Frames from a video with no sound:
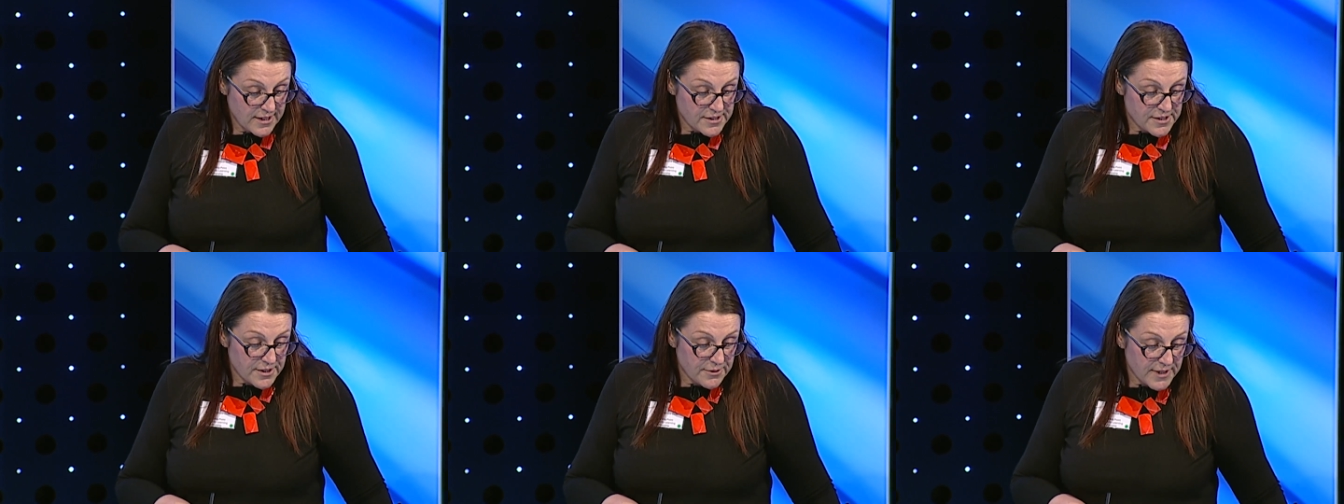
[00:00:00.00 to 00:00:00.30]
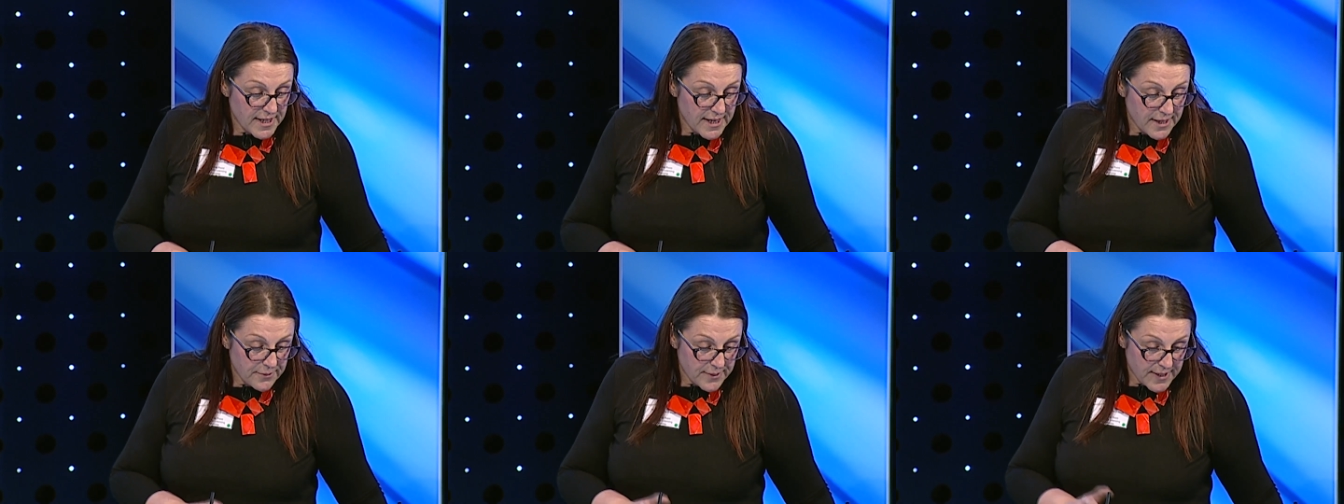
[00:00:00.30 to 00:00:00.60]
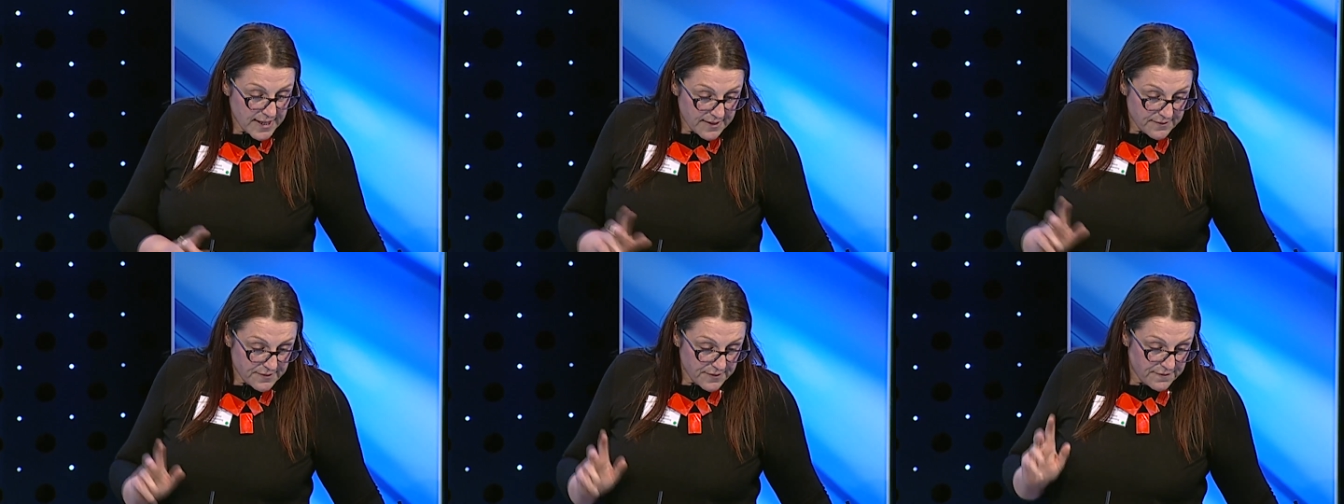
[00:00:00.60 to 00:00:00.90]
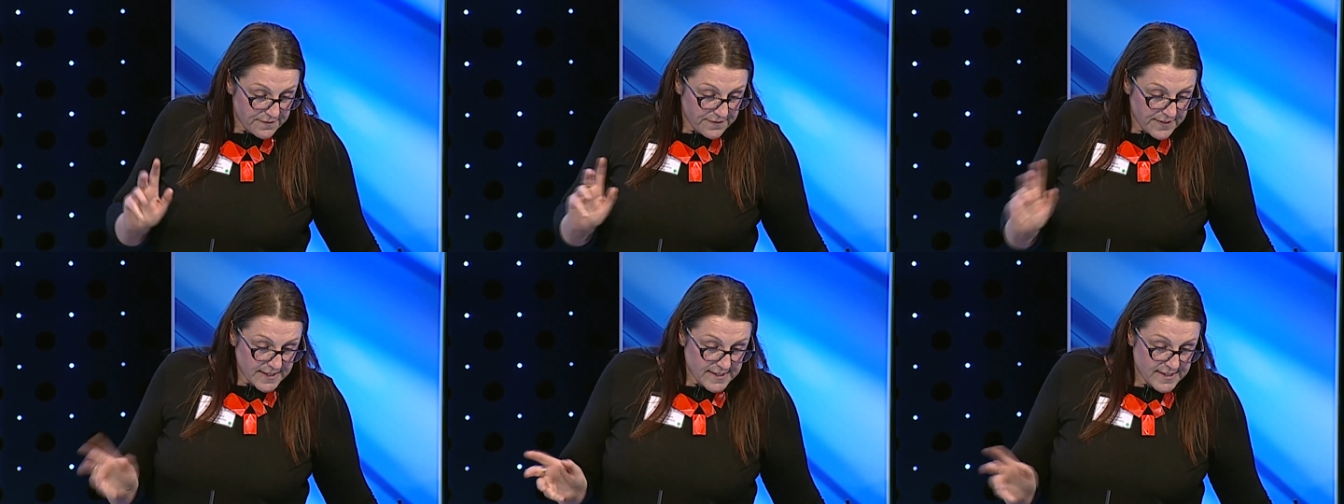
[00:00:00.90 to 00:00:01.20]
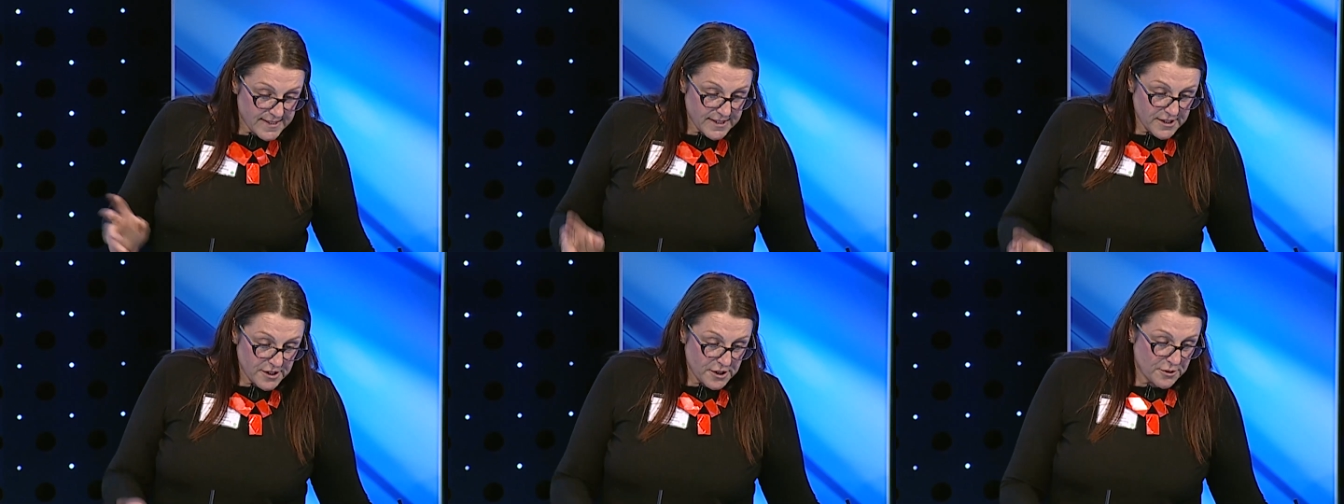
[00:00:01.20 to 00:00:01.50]
So now we have a
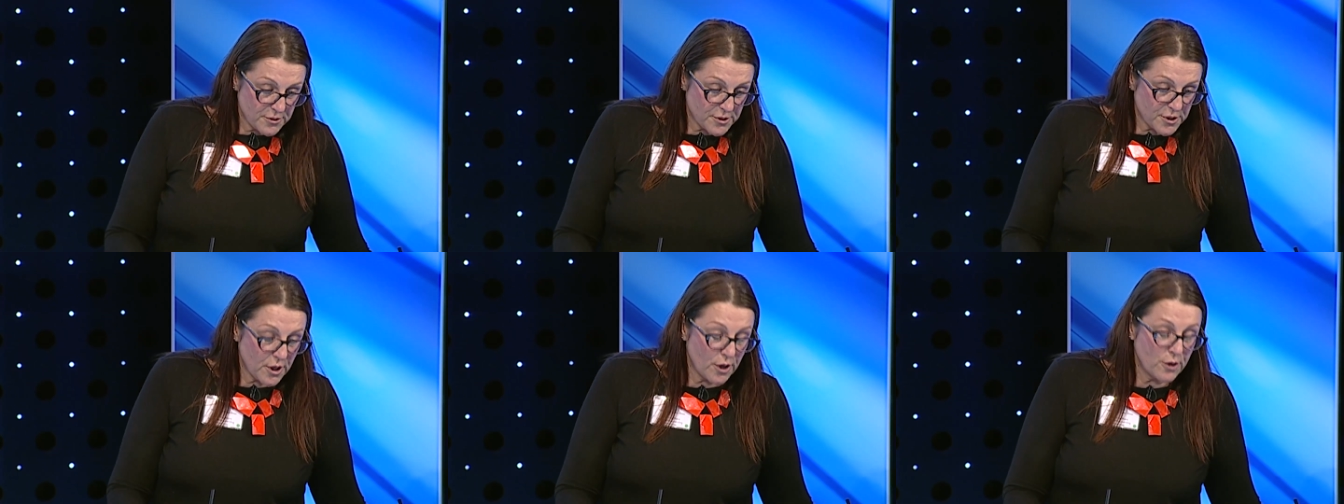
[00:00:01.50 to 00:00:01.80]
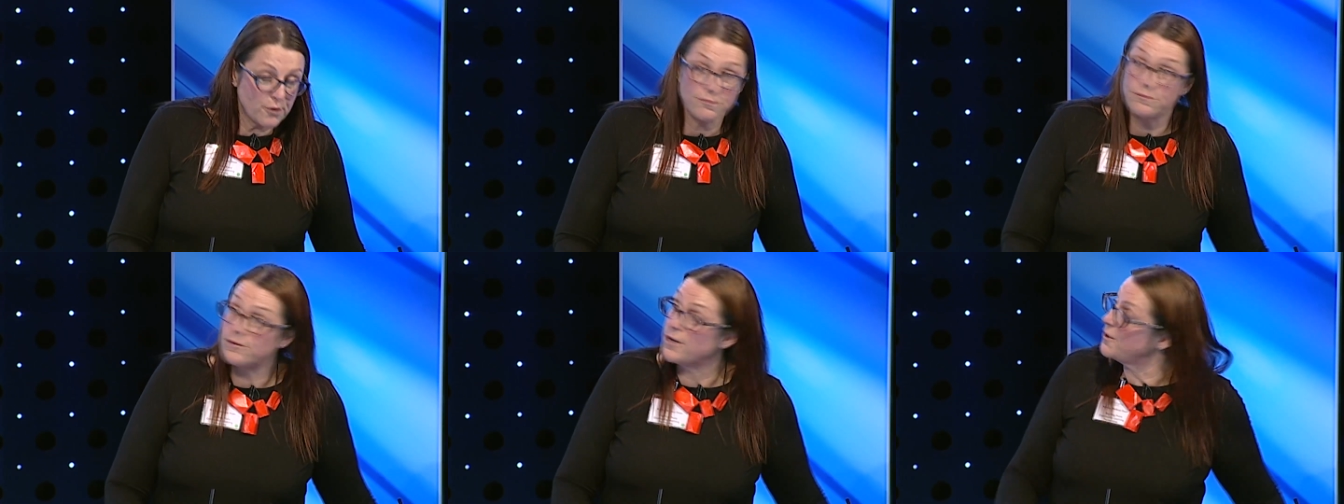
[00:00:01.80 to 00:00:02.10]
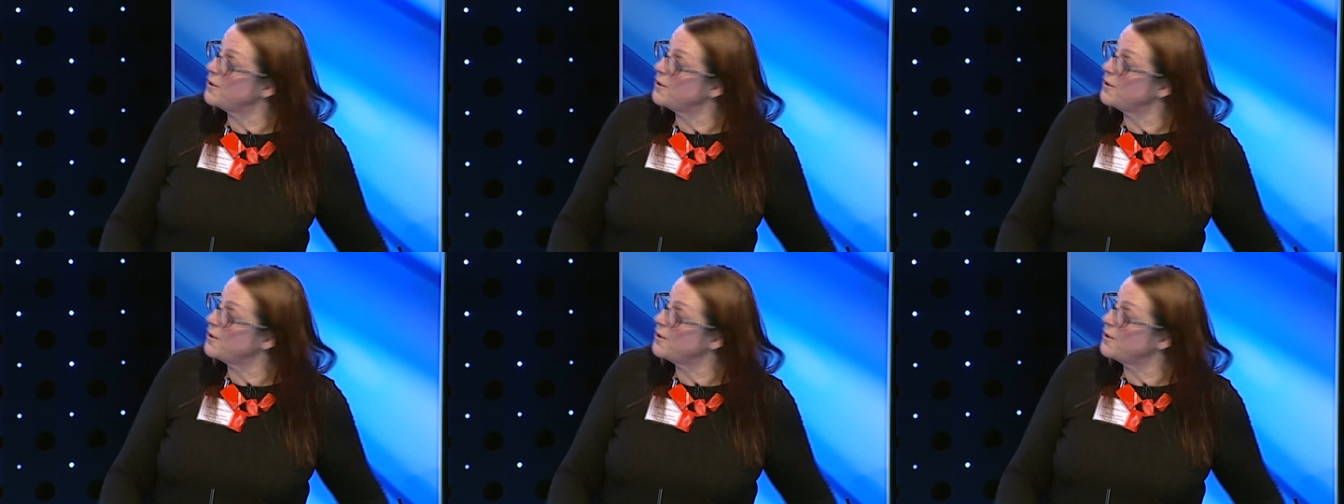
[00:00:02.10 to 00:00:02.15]
fancy new toll